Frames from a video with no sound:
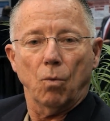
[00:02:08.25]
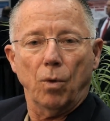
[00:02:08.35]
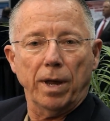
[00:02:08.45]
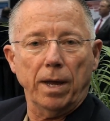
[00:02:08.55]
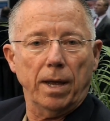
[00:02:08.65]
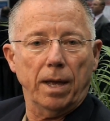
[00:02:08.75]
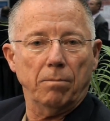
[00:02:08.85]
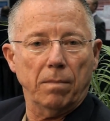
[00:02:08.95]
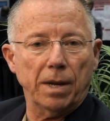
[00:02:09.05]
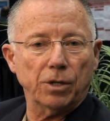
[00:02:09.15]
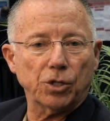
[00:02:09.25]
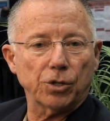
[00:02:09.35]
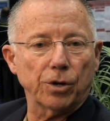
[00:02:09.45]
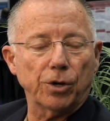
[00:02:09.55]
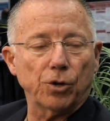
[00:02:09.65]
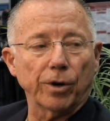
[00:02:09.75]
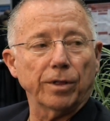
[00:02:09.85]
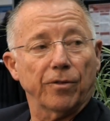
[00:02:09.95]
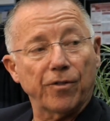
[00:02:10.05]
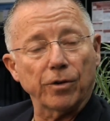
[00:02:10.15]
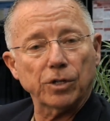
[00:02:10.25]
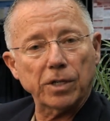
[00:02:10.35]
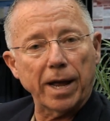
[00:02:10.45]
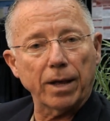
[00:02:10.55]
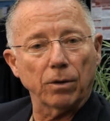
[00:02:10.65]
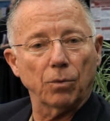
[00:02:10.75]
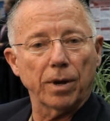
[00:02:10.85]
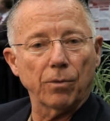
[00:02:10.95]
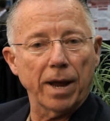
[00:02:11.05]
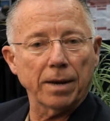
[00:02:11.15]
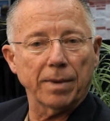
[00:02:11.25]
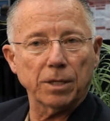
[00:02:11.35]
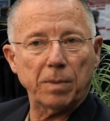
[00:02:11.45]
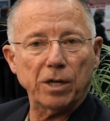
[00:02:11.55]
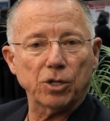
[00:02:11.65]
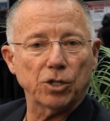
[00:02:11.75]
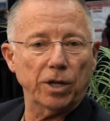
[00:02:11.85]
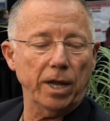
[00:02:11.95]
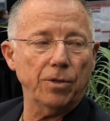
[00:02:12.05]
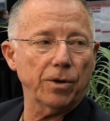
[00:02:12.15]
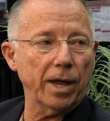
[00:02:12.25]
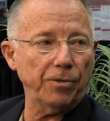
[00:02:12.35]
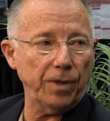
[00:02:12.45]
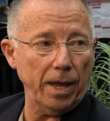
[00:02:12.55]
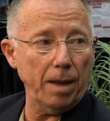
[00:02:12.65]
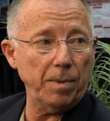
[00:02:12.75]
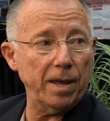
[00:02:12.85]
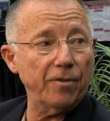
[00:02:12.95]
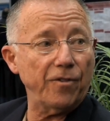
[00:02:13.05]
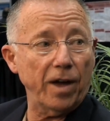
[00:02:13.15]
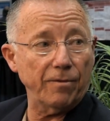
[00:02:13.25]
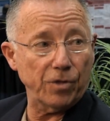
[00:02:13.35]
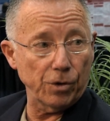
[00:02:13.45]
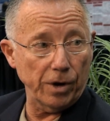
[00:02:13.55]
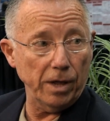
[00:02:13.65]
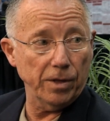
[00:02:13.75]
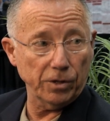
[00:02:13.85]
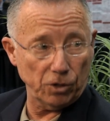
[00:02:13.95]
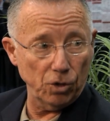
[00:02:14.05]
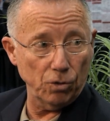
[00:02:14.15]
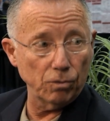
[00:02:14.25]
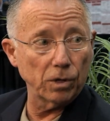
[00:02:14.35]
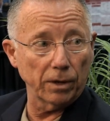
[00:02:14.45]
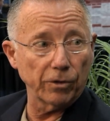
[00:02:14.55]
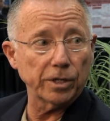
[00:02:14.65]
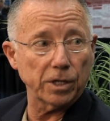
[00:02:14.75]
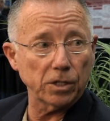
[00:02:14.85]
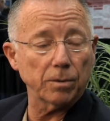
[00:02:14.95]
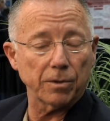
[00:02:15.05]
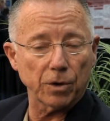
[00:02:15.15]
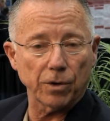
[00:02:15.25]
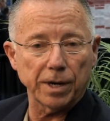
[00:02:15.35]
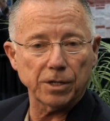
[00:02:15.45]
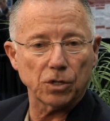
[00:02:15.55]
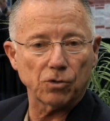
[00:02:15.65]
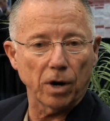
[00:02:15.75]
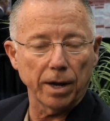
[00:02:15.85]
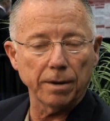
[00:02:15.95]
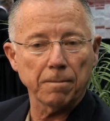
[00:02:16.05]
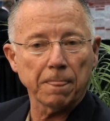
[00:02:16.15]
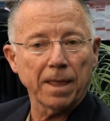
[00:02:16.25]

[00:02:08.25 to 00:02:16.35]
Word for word: we administered during the first cycle, we randomized patients to either get the APF 530, this new delivery system of the Granisetron,